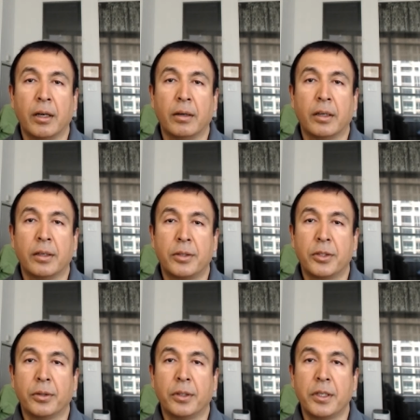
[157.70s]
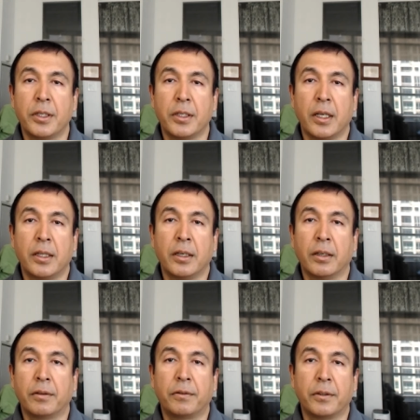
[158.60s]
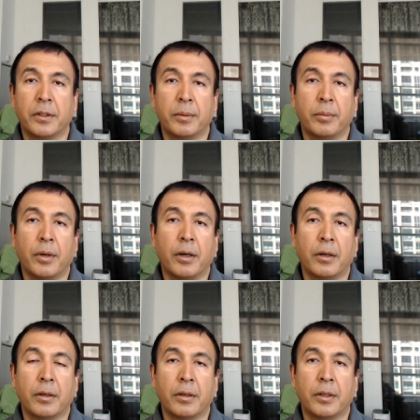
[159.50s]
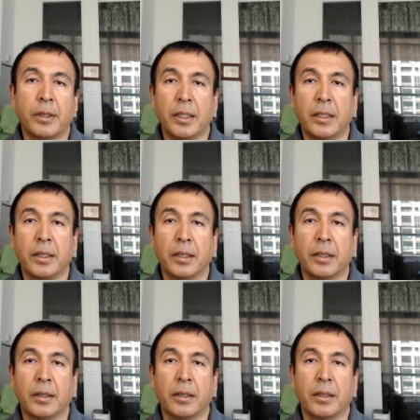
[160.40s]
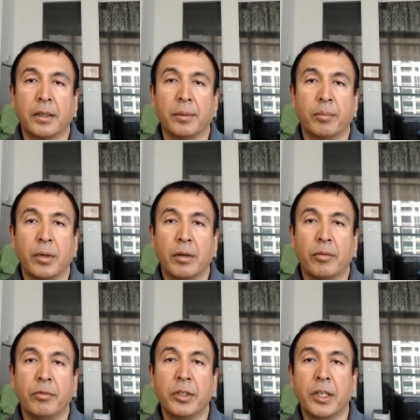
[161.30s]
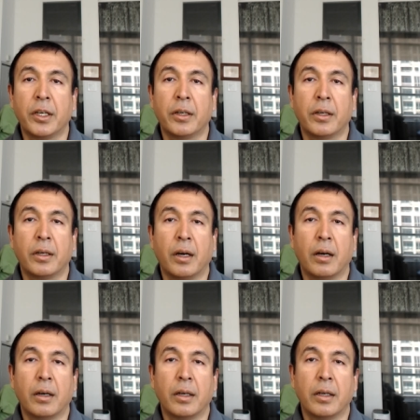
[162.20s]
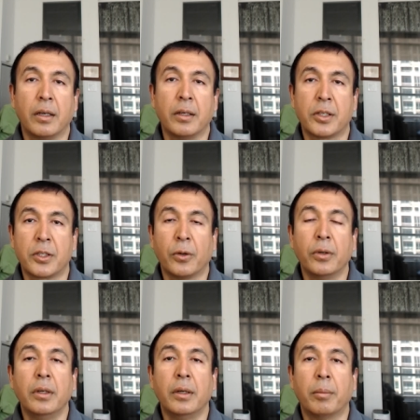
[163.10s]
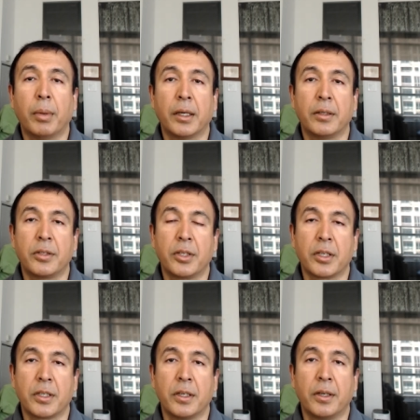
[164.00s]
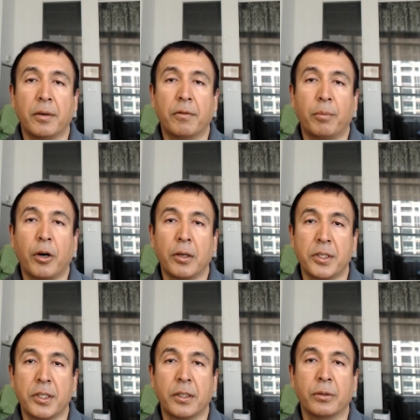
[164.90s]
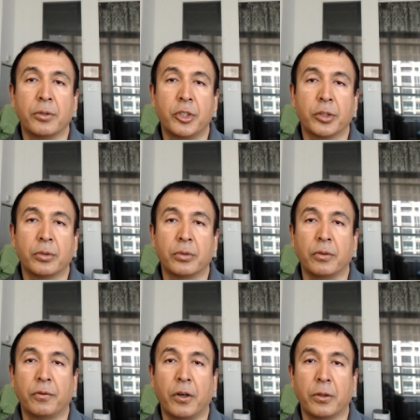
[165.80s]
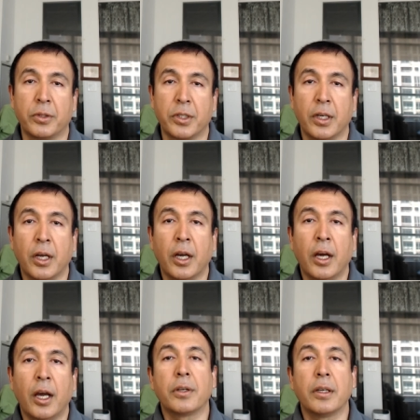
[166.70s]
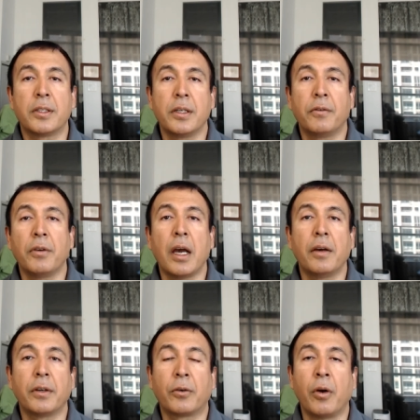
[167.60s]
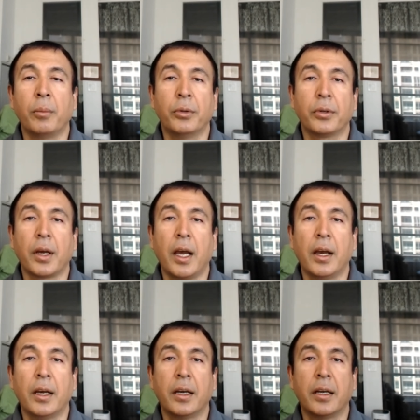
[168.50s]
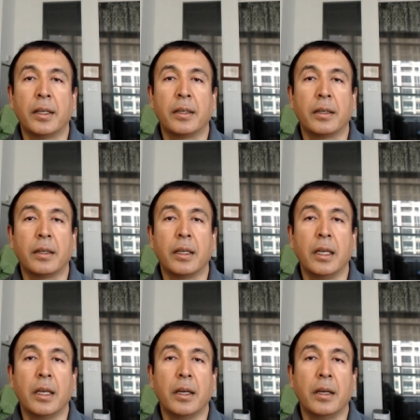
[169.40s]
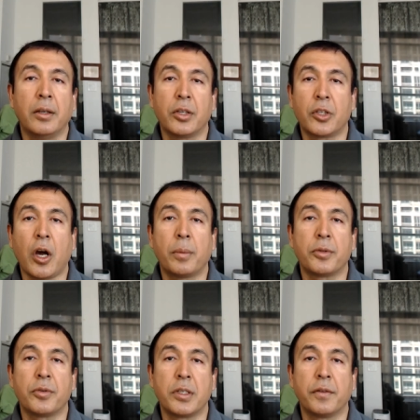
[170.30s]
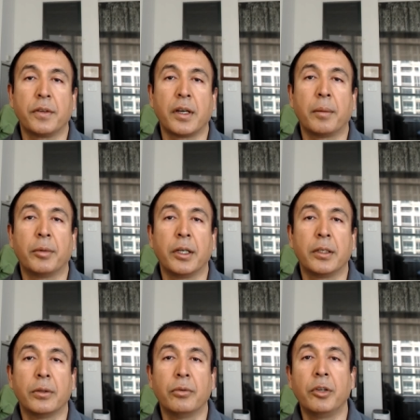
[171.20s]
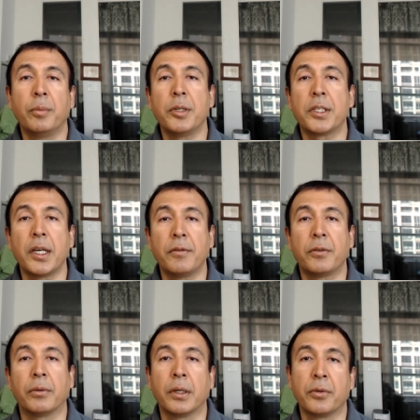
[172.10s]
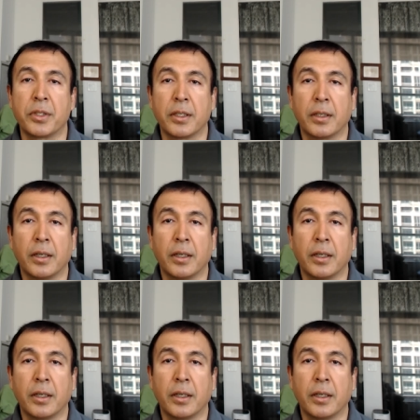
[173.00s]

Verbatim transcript: Uh, so this is nothing firm or nothing uh, written in stone, but it's just a policy which Google follows. So let's say if you have a Chromebook and it stops receiving update, would it be safe to use it?